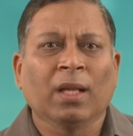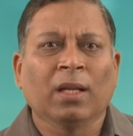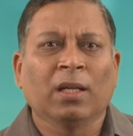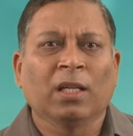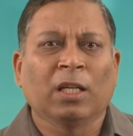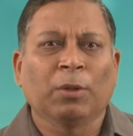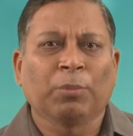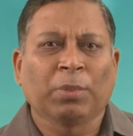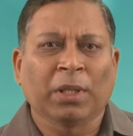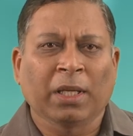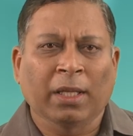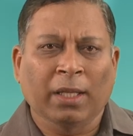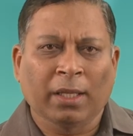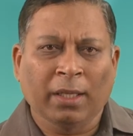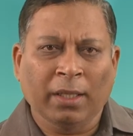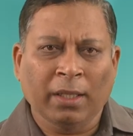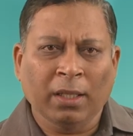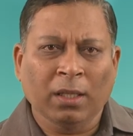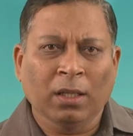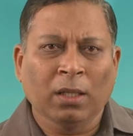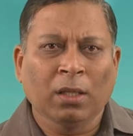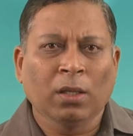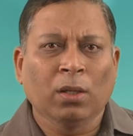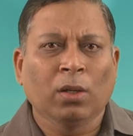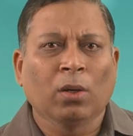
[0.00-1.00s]

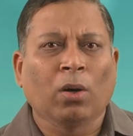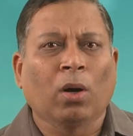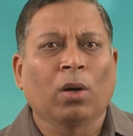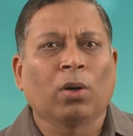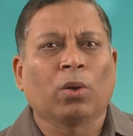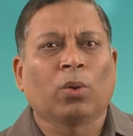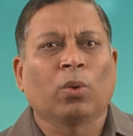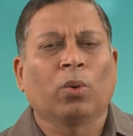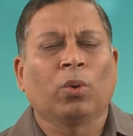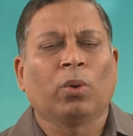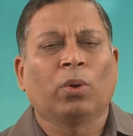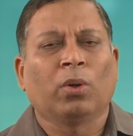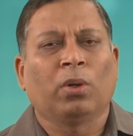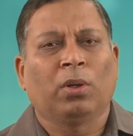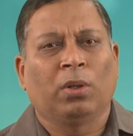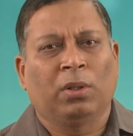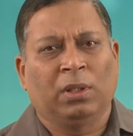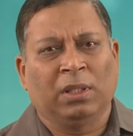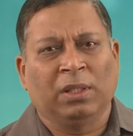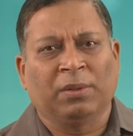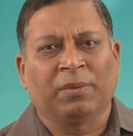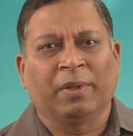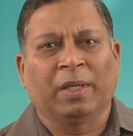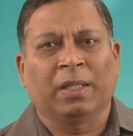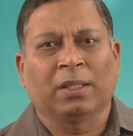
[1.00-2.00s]
typically control
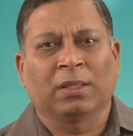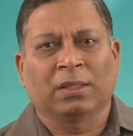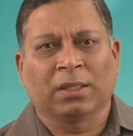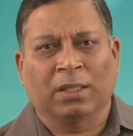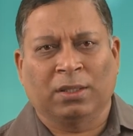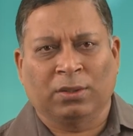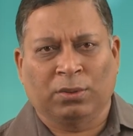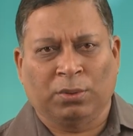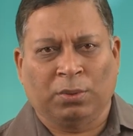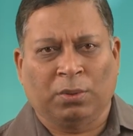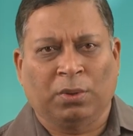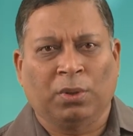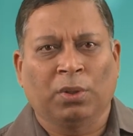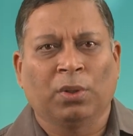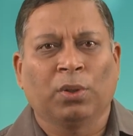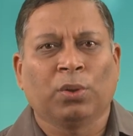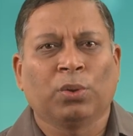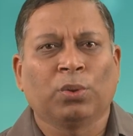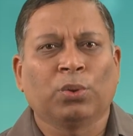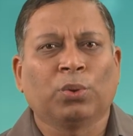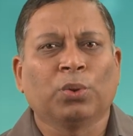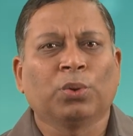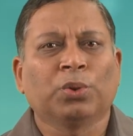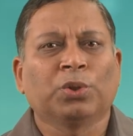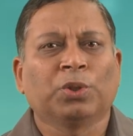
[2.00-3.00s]
events and so on.
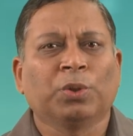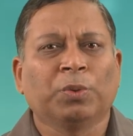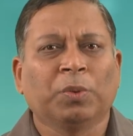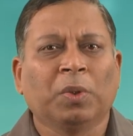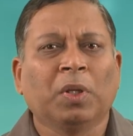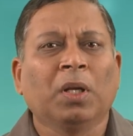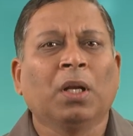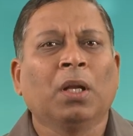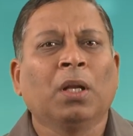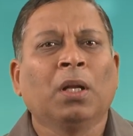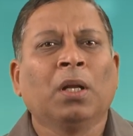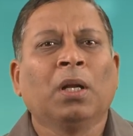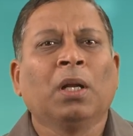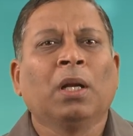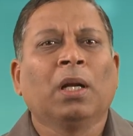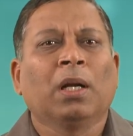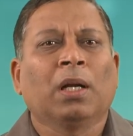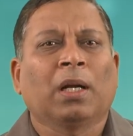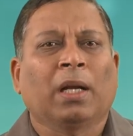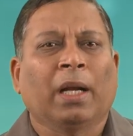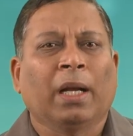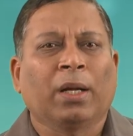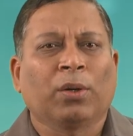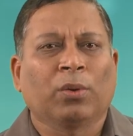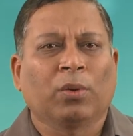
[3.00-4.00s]
Those you will
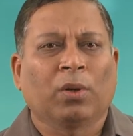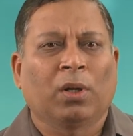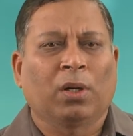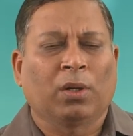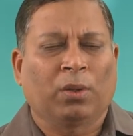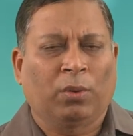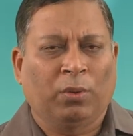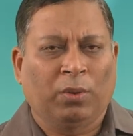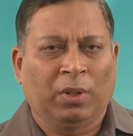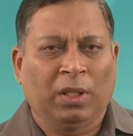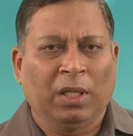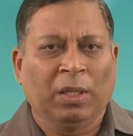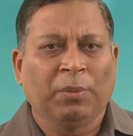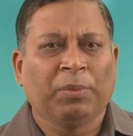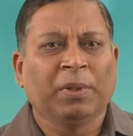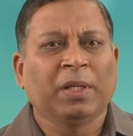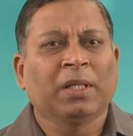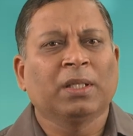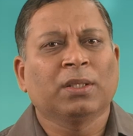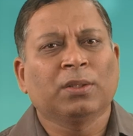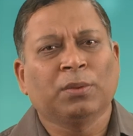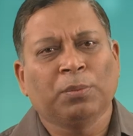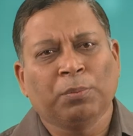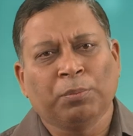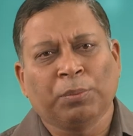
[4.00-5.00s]
try to control. If it
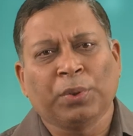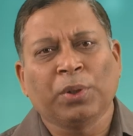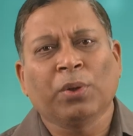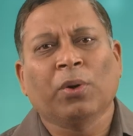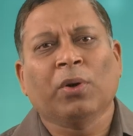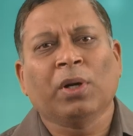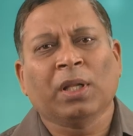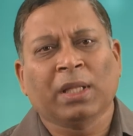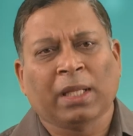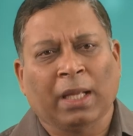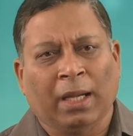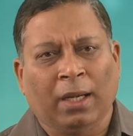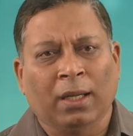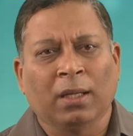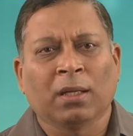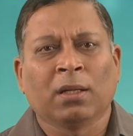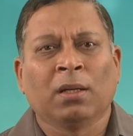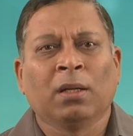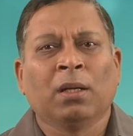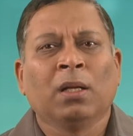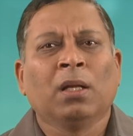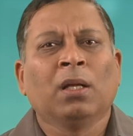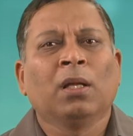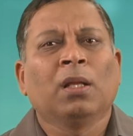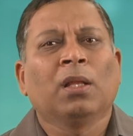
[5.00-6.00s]
is beyond that,
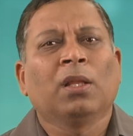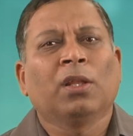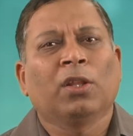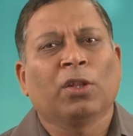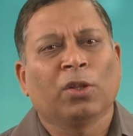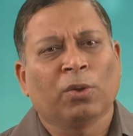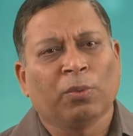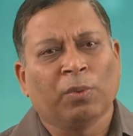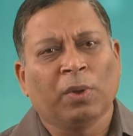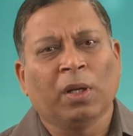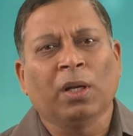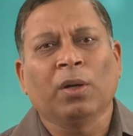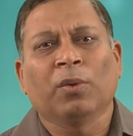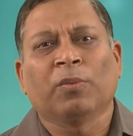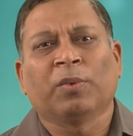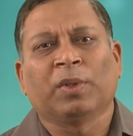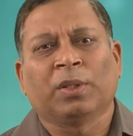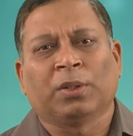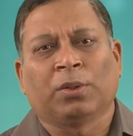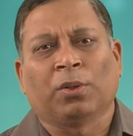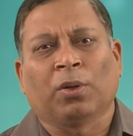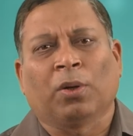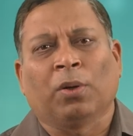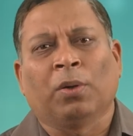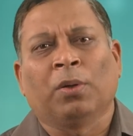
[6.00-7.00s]
you will
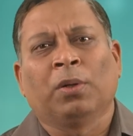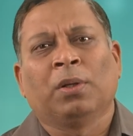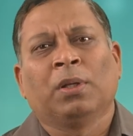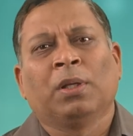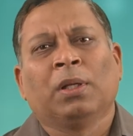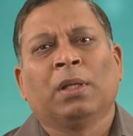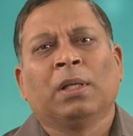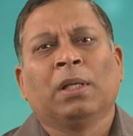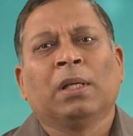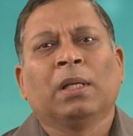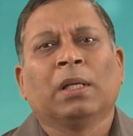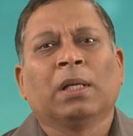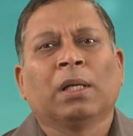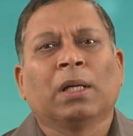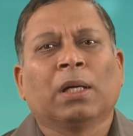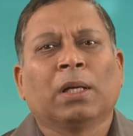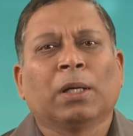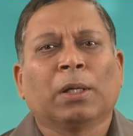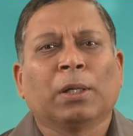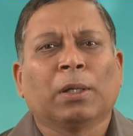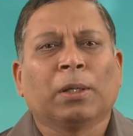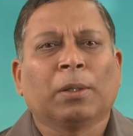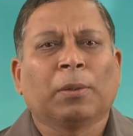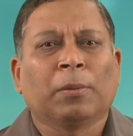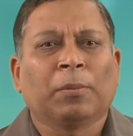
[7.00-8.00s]
withdraw.
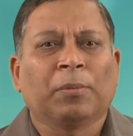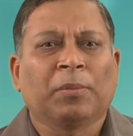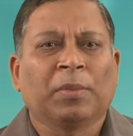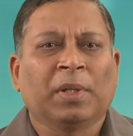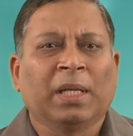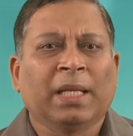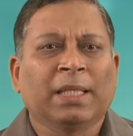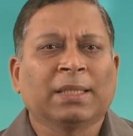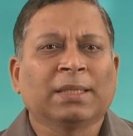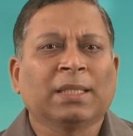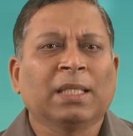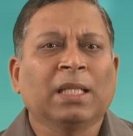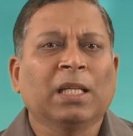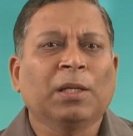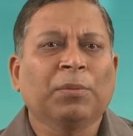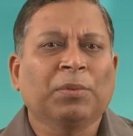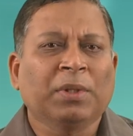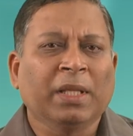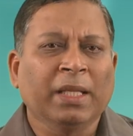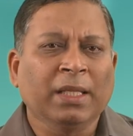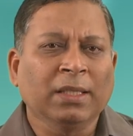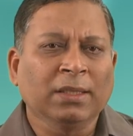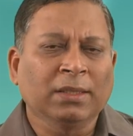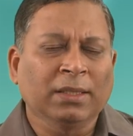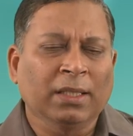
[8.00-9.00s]
Let's say if
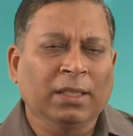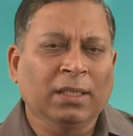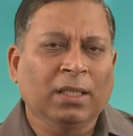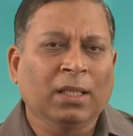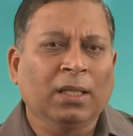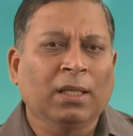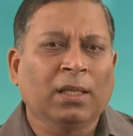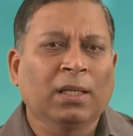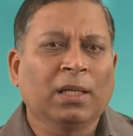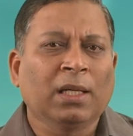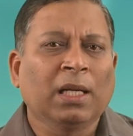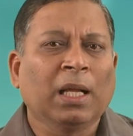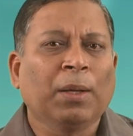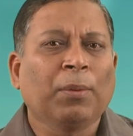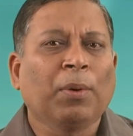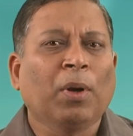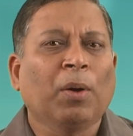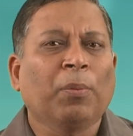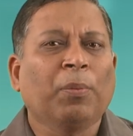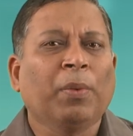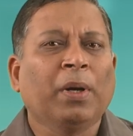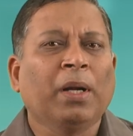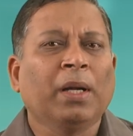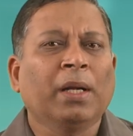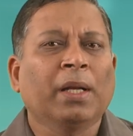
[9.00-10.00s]
things in the
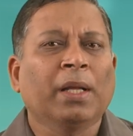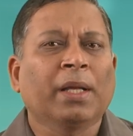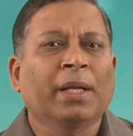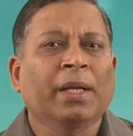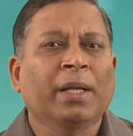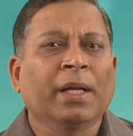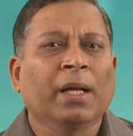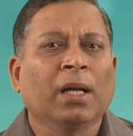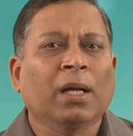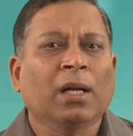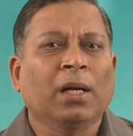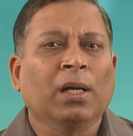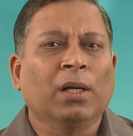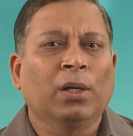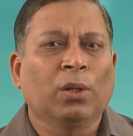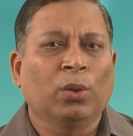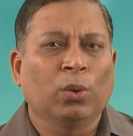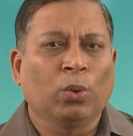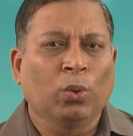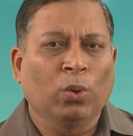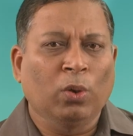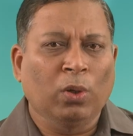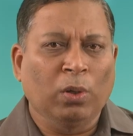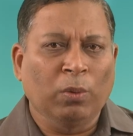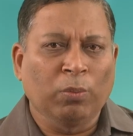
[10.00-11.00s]
development area
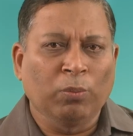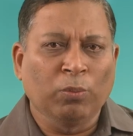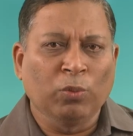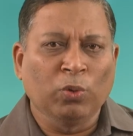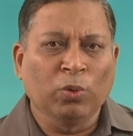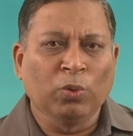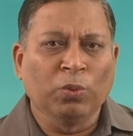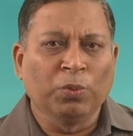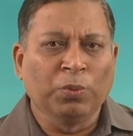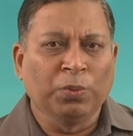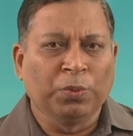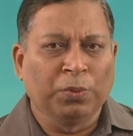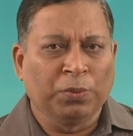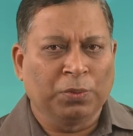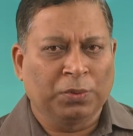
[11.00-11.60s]
don't move